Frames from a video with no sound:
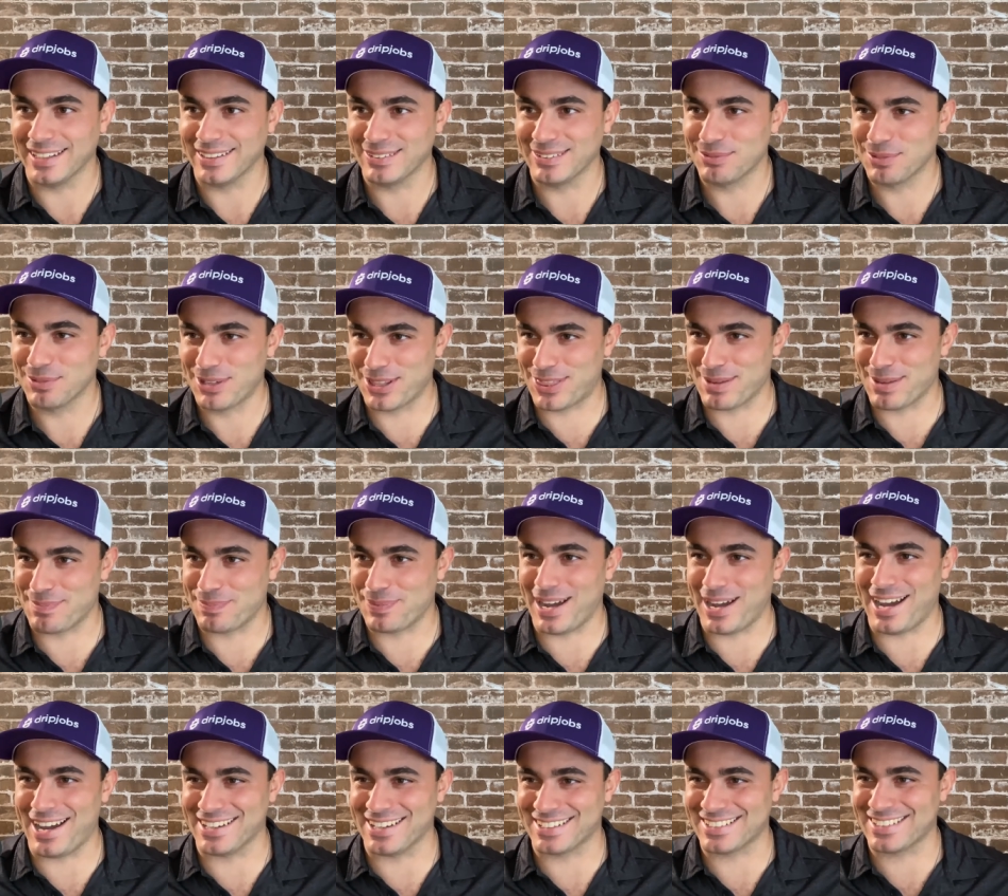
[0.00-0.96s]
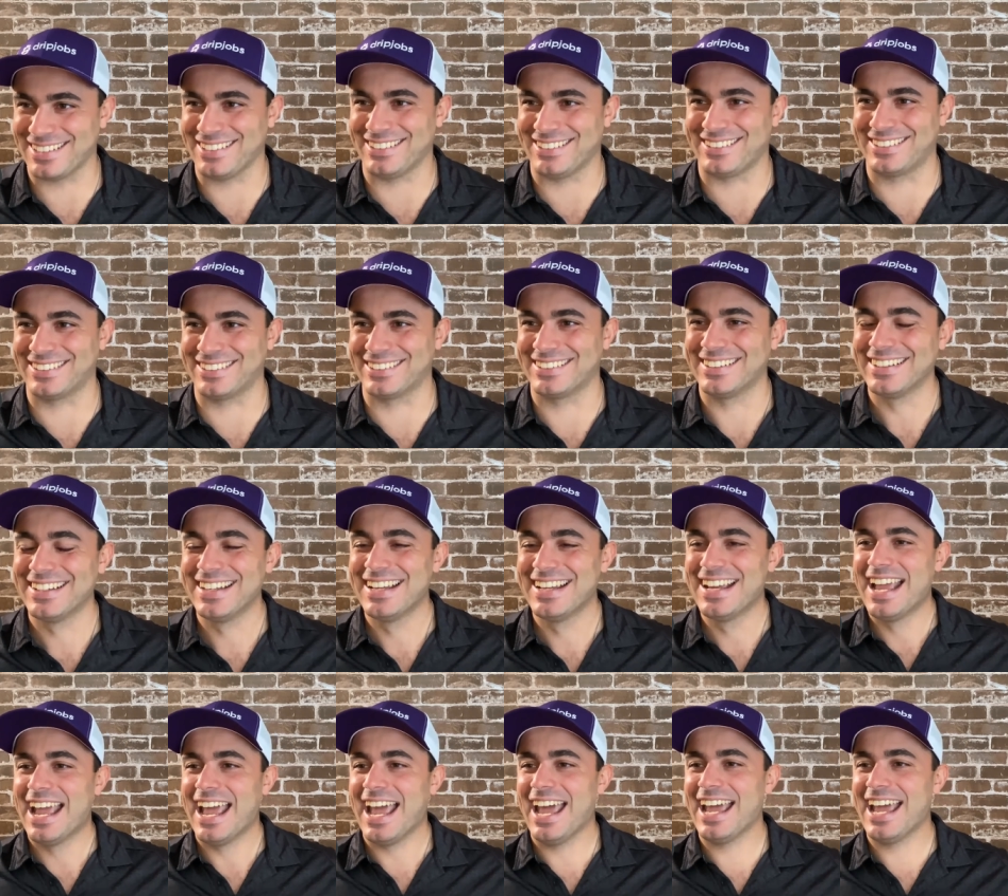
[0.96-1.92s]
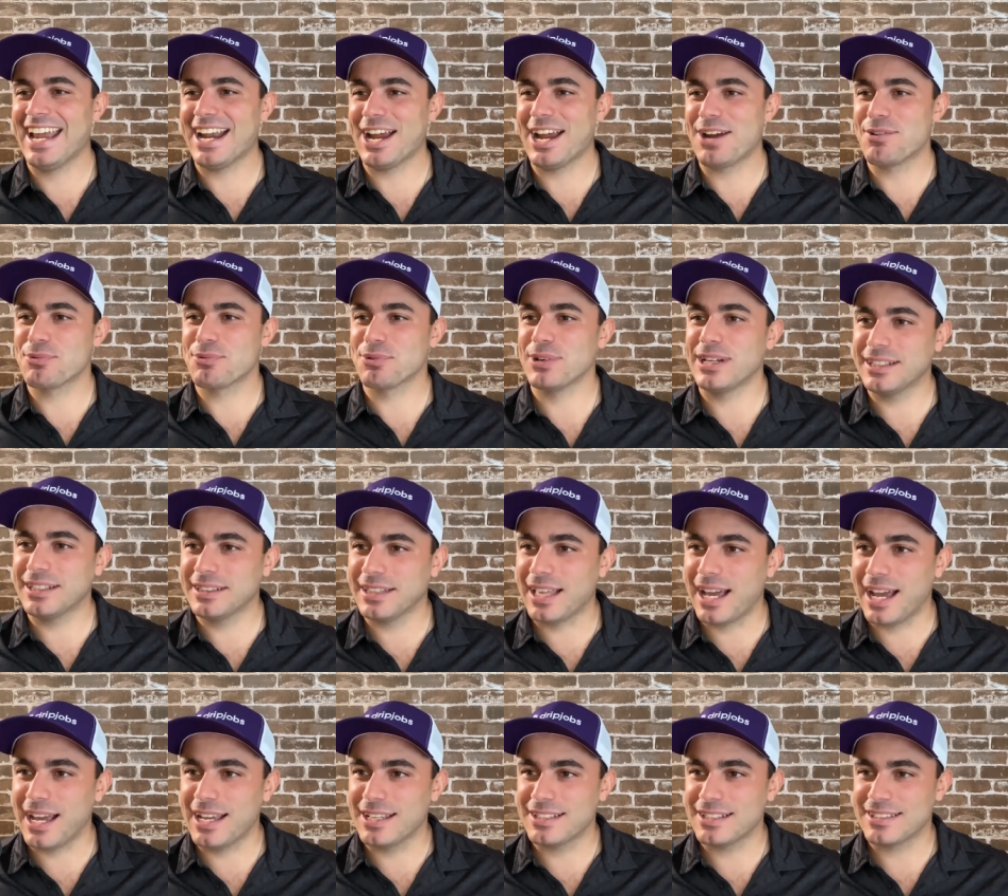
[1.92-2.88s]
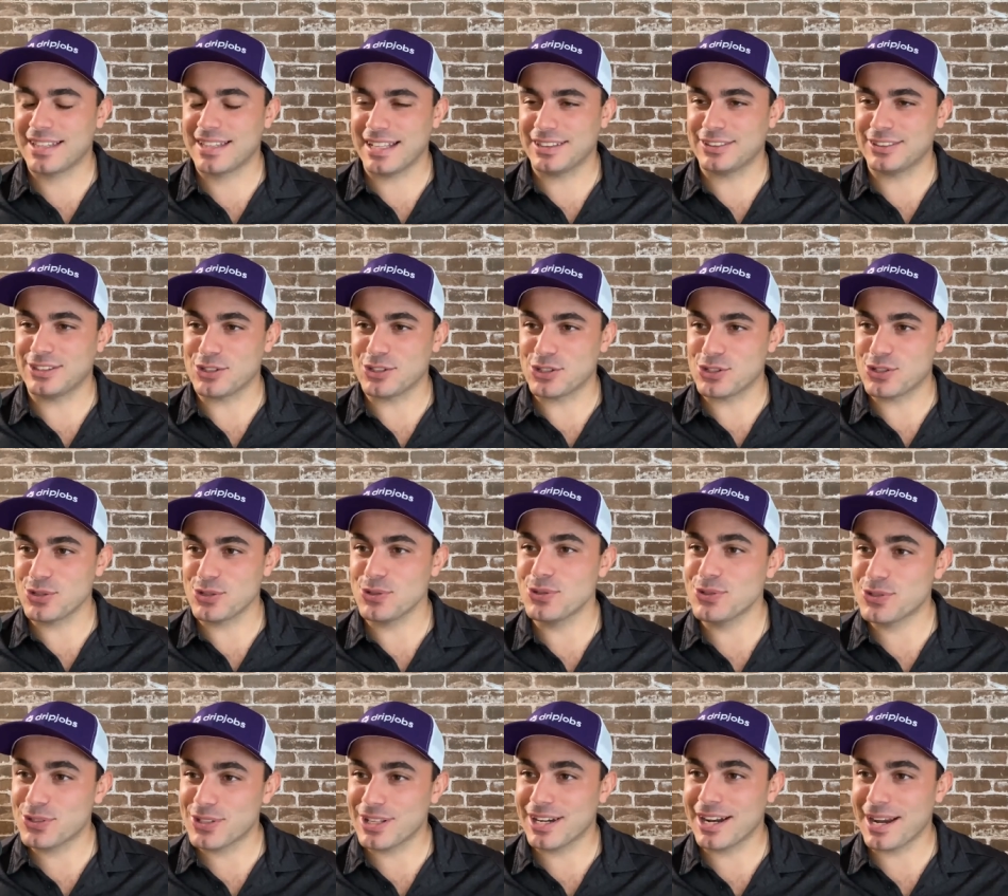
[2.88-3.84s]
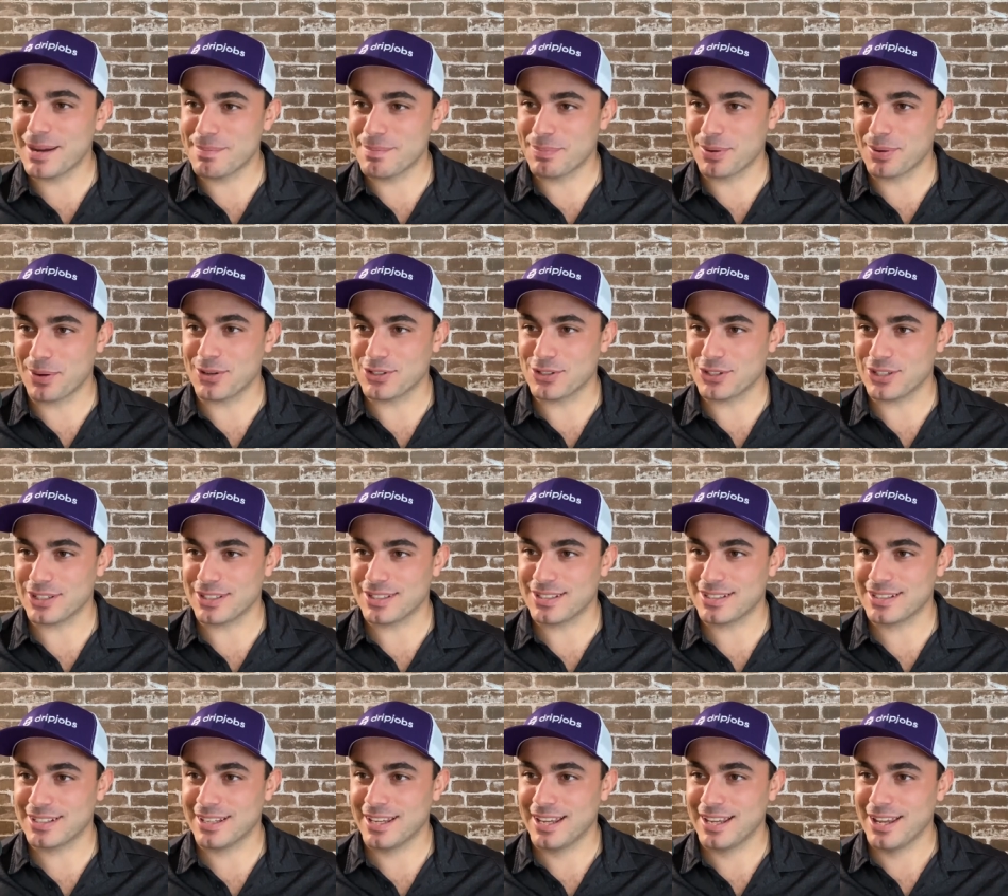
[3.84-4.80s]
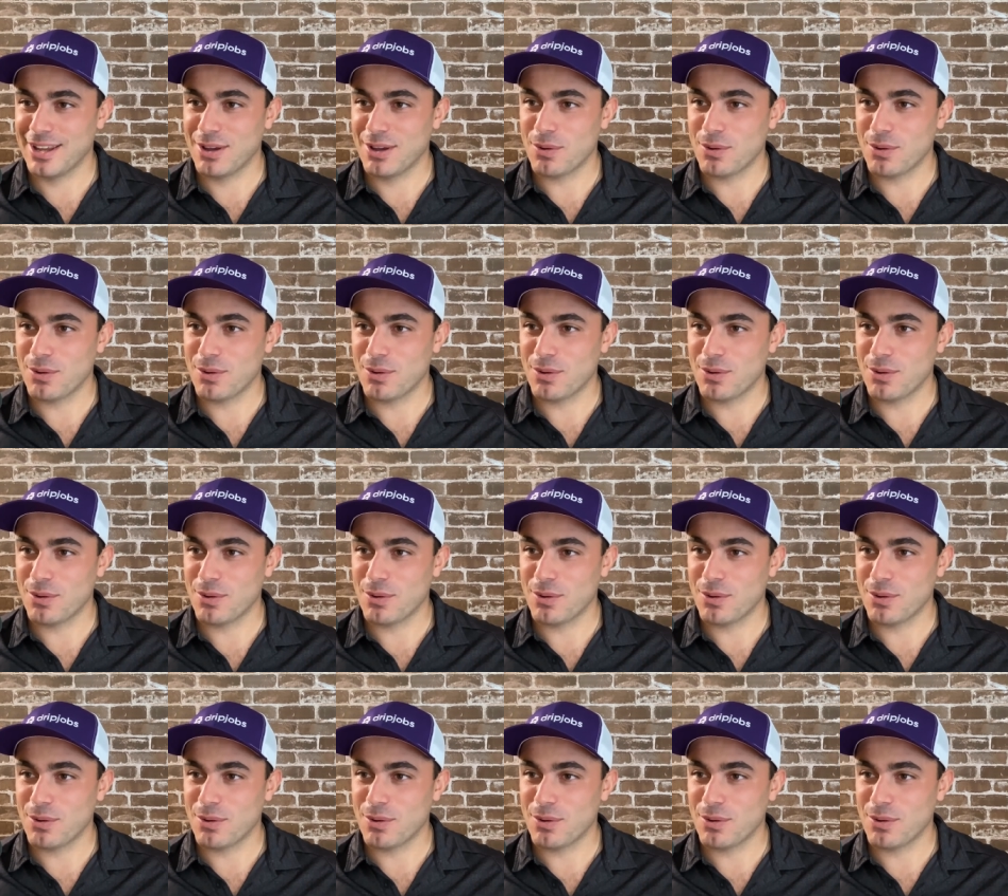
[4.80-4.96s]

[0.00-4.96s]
with epoxy, on. and I realized that the shoes that I purchased